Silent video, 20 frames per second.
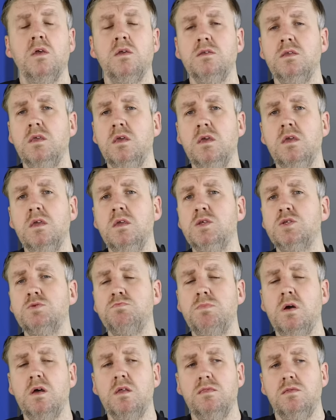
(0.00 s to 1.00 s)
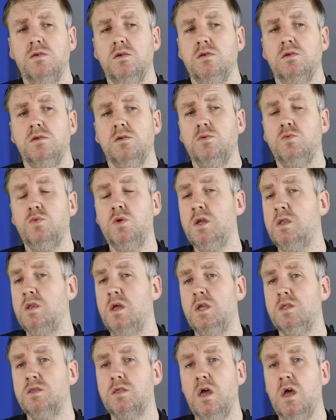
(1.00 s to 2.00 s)
Yes, but when
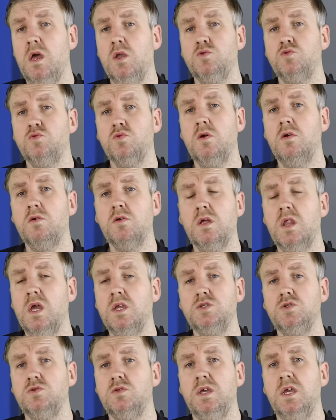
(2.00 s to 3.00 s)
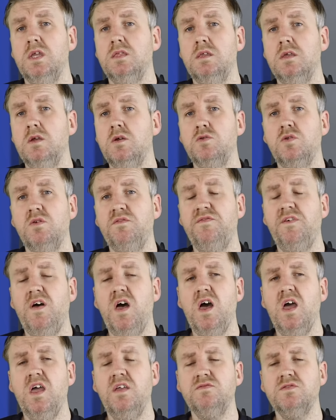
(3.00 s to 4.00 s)
I try to congratulate the under
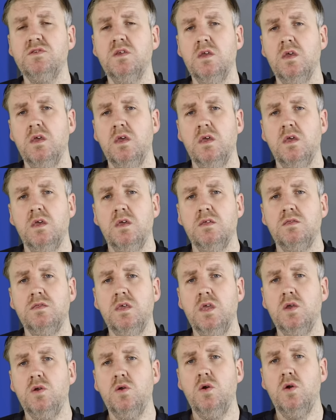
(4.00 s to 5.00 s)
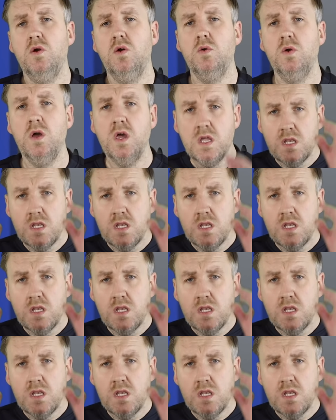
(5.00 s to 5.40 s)
5's, they go,